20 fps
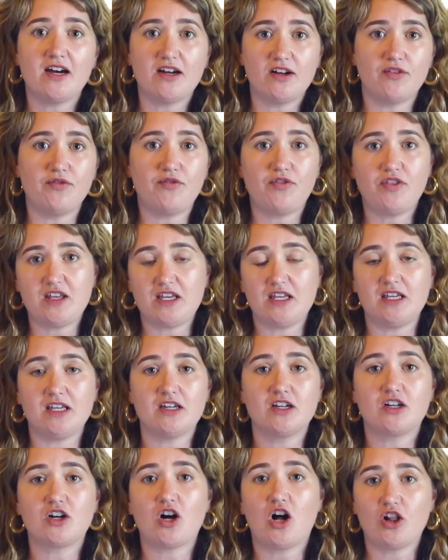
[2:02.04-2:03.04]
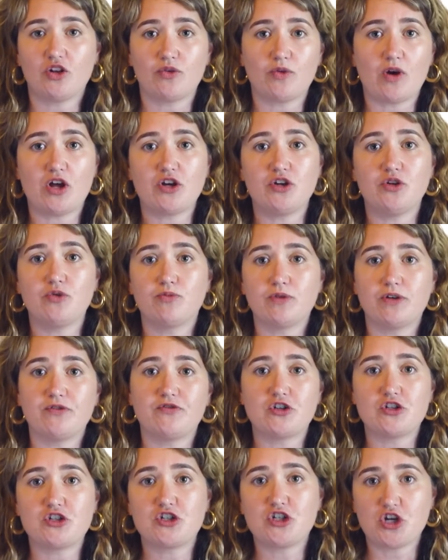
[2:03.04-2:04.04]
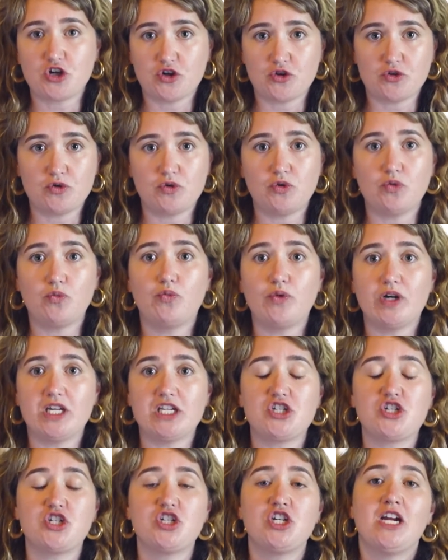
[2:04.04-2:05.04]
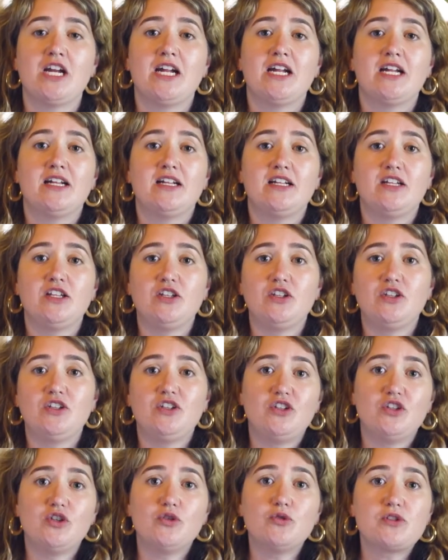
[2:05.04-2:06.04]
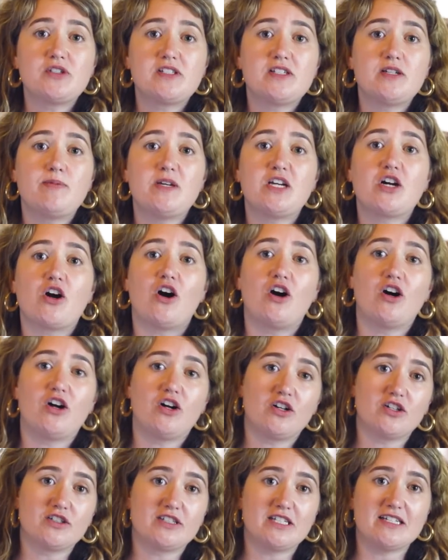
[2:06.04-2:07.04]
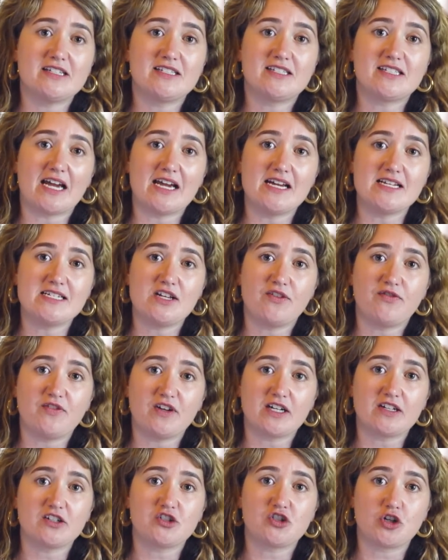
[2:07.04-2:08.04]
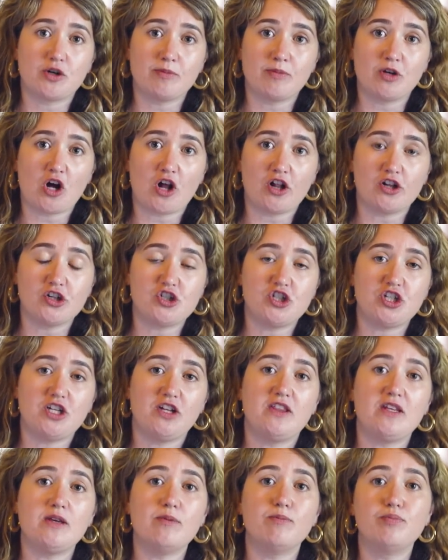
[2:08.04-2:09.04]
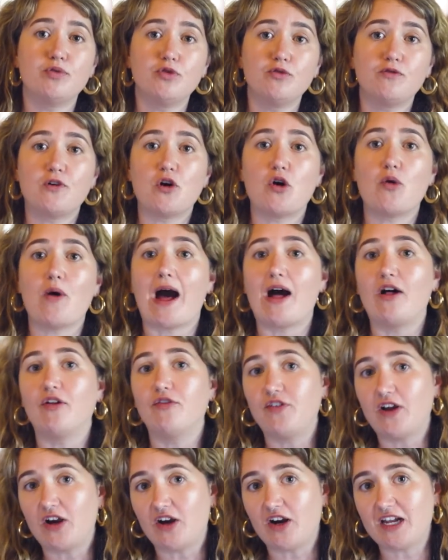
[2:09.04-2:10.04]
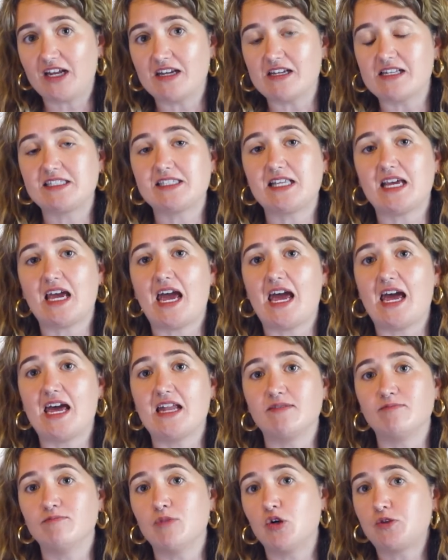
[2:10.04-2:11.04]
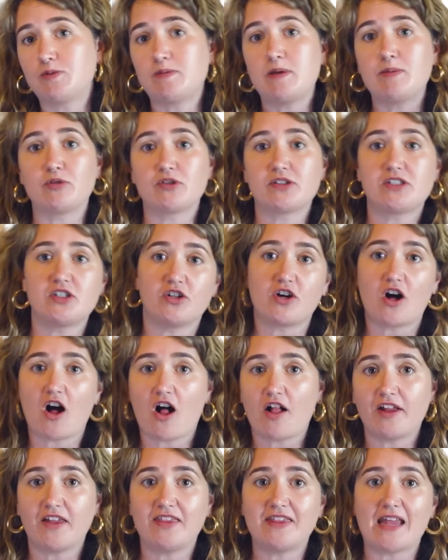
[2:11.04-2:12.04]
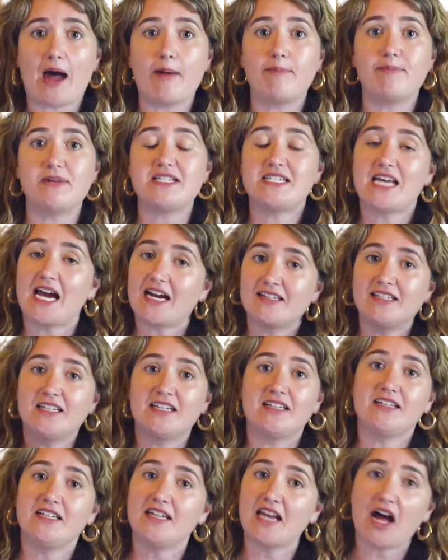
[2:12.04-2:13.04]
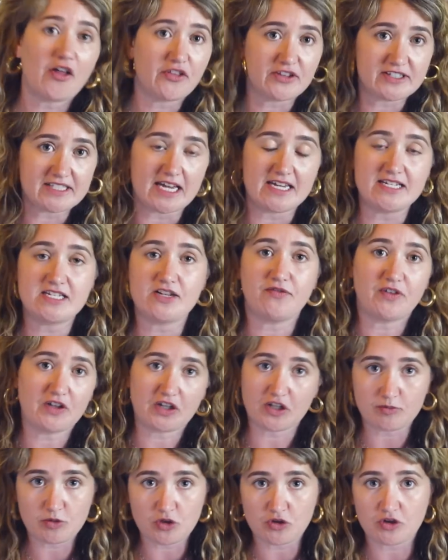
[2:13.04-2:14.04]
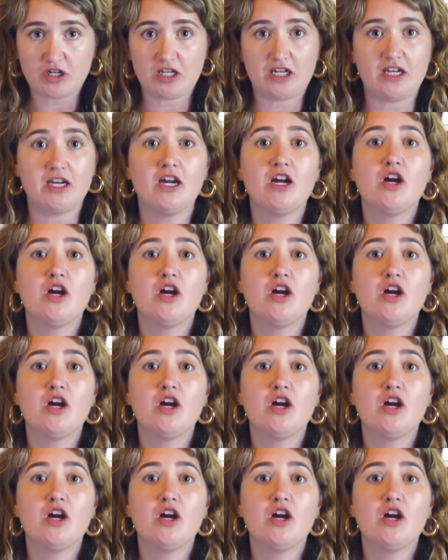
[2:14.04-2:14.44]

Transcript: of the Colorado River toad, which used to be called, in scientific terminology, the Bufo alvarius, and most people still call it that, but technically now the scientific community